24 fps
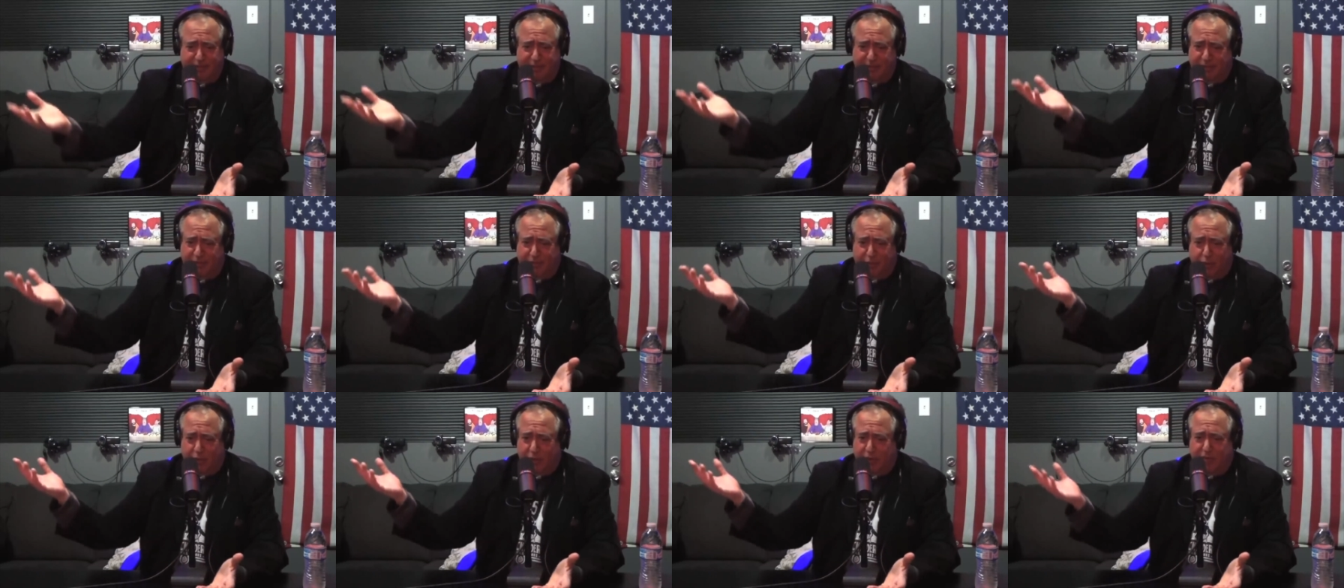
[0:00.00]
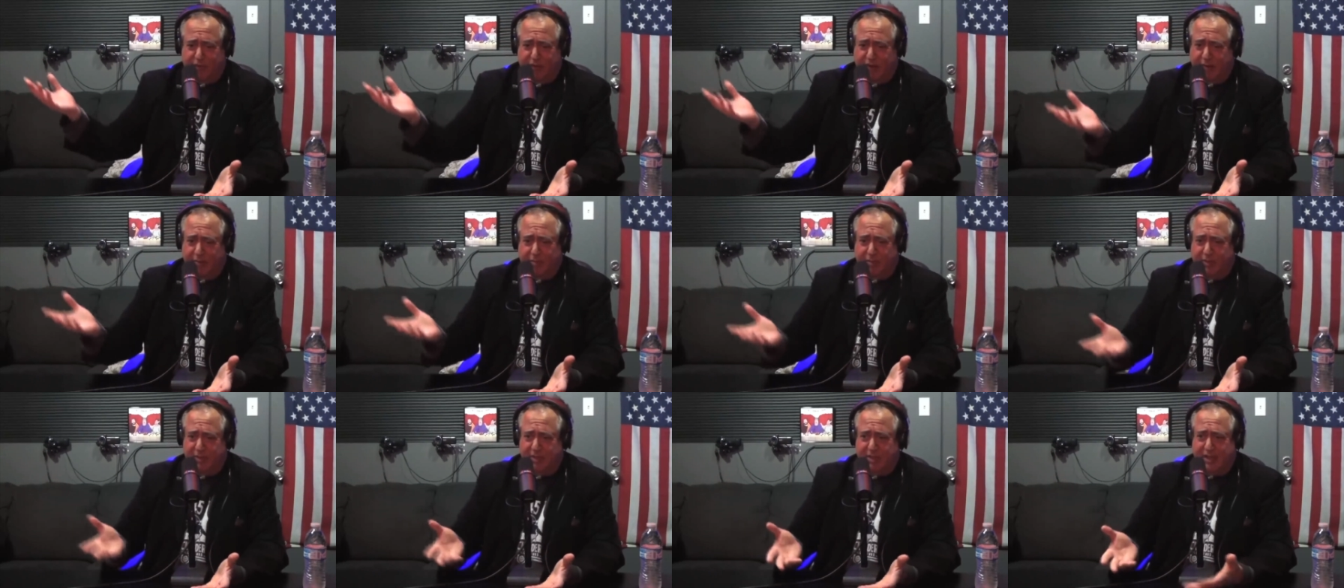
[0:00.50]
four or
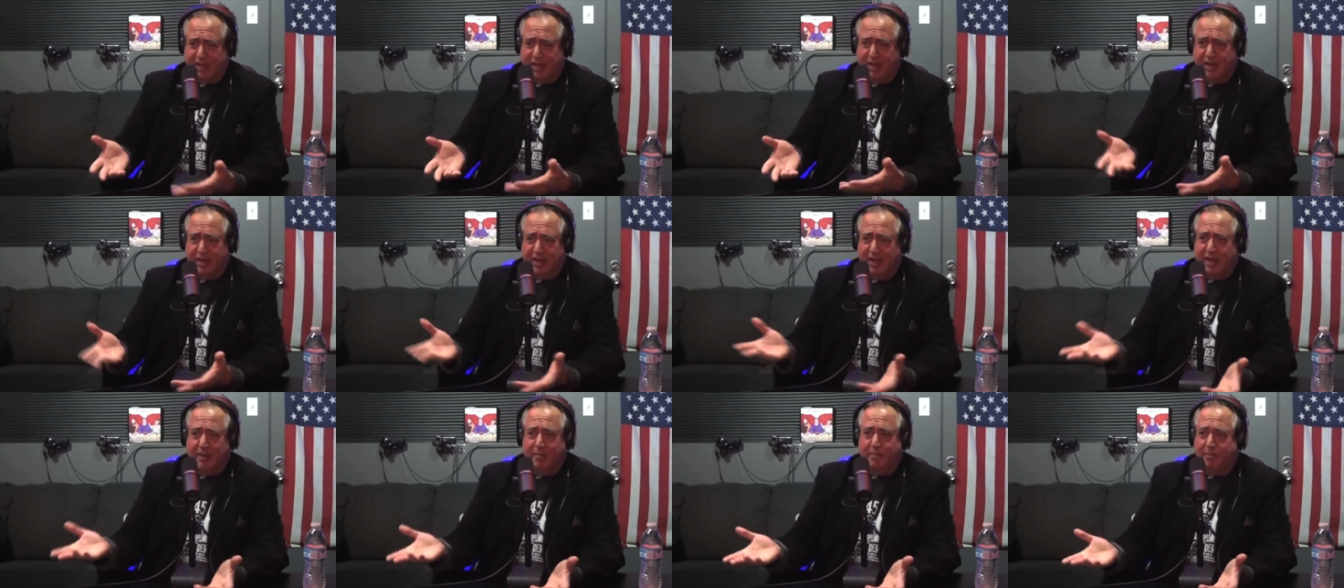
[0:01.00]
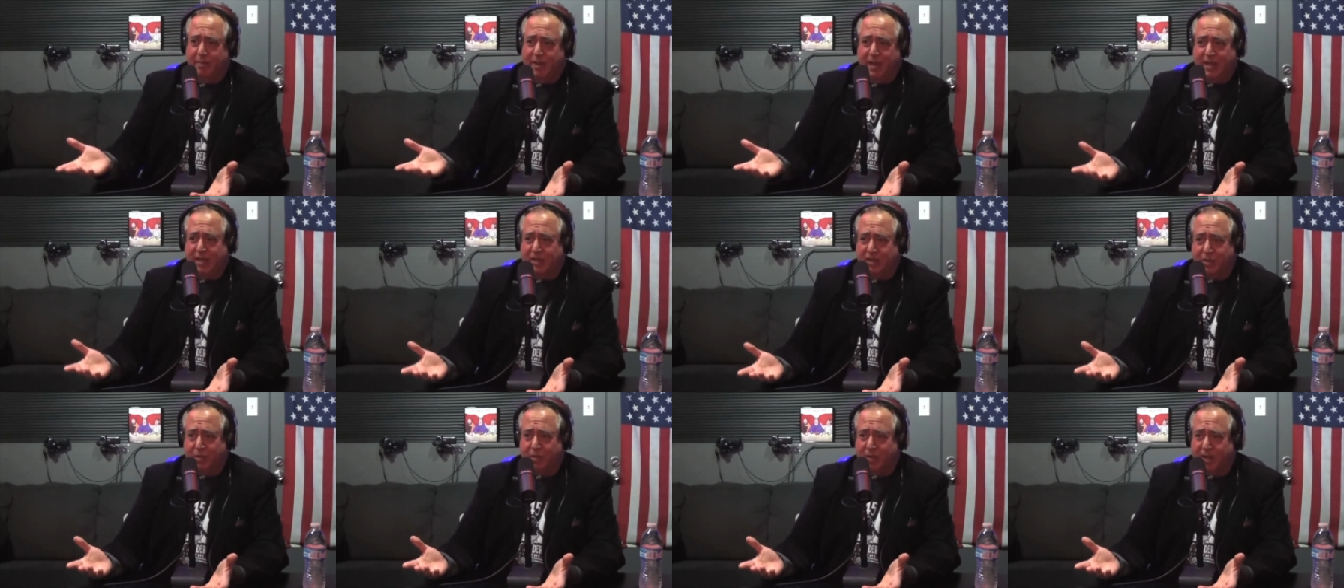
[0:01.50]
five months later, he
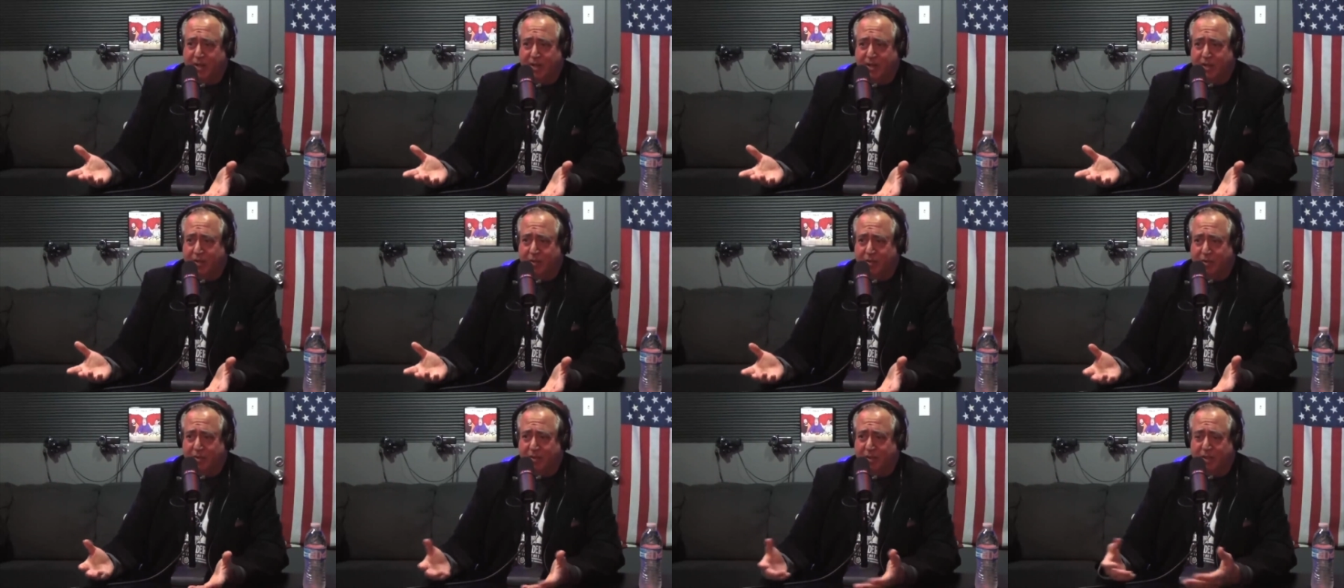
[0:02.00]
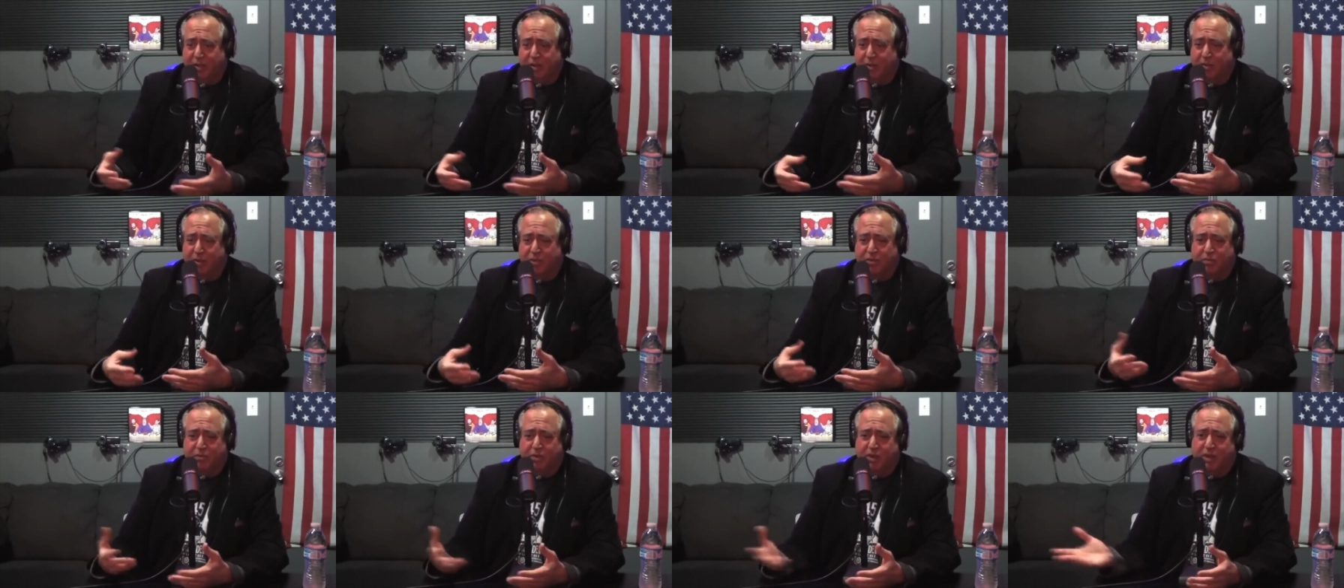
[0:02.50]
passed away too. So it
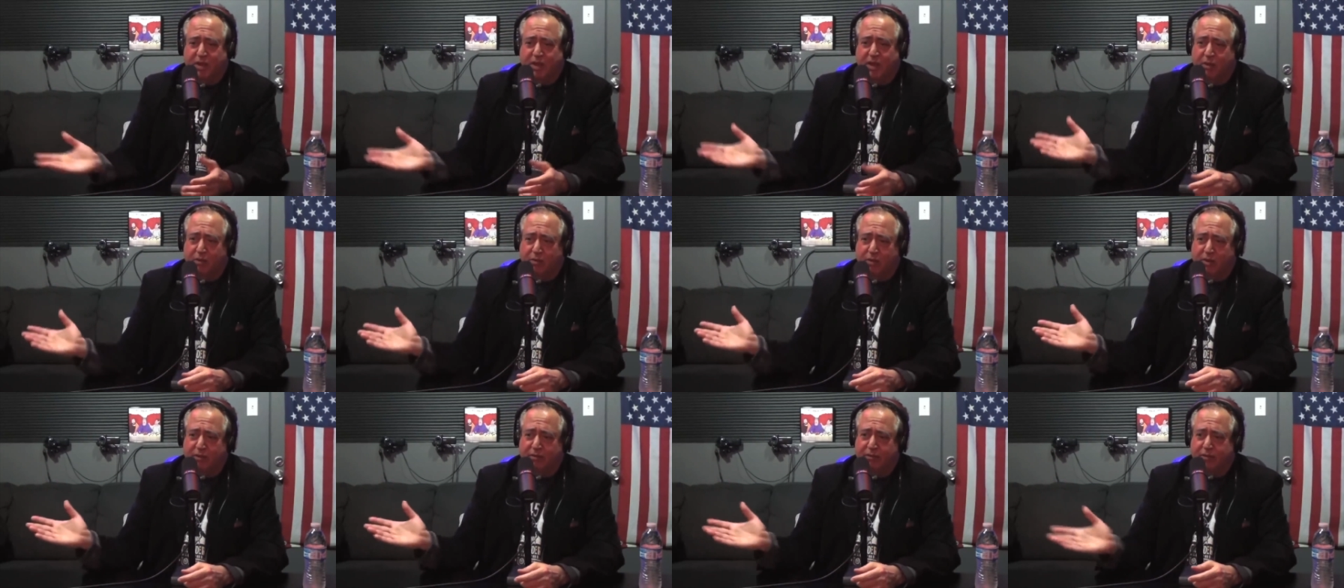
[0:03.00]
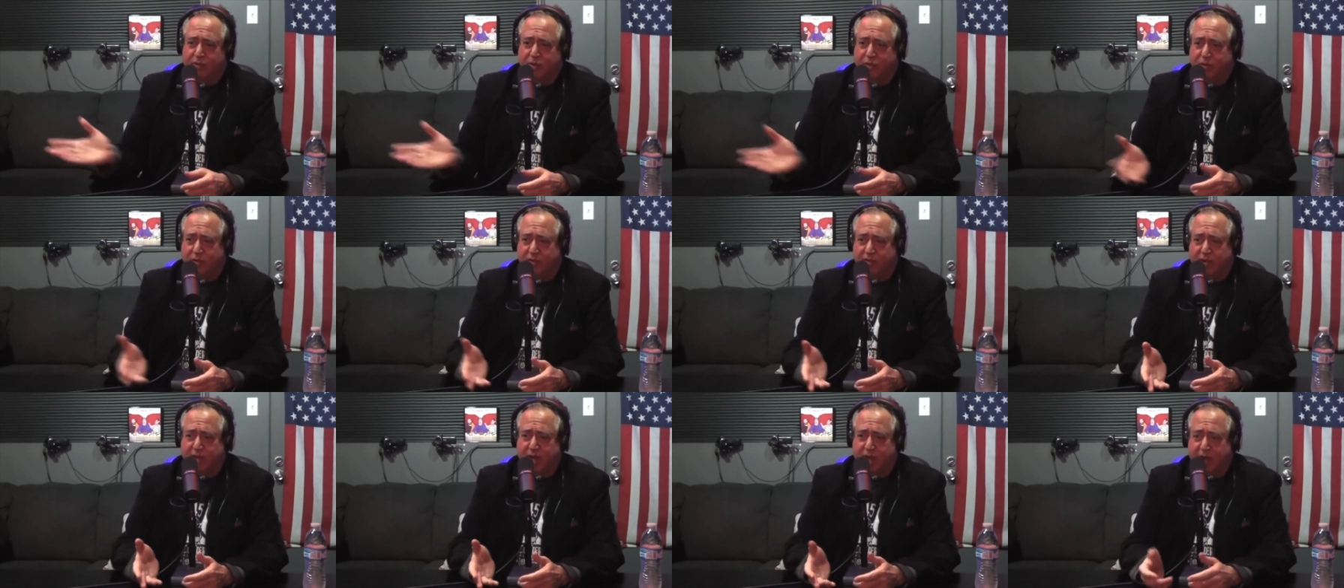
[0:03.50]
was really a rough
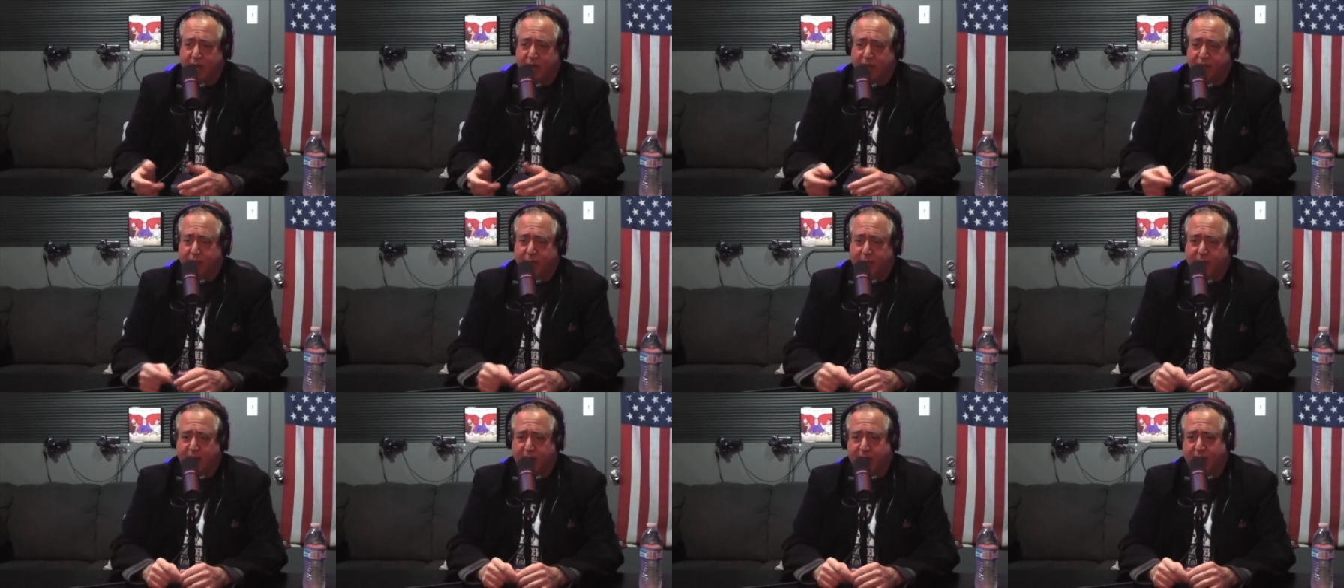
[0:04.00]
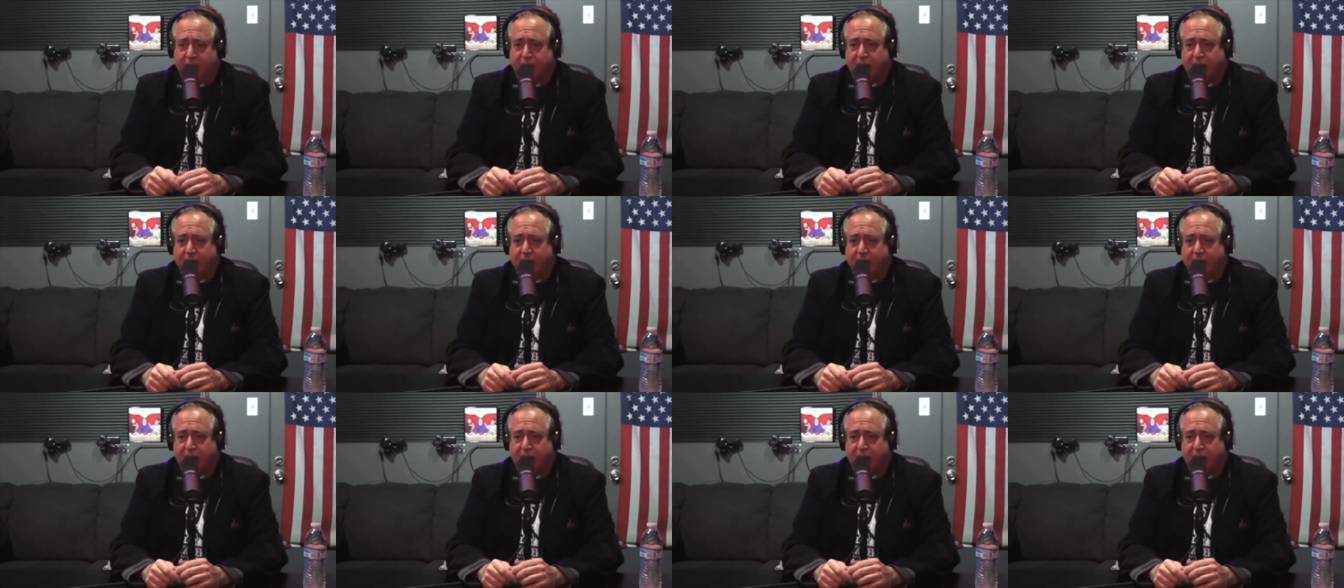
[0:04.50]
sort of time for me.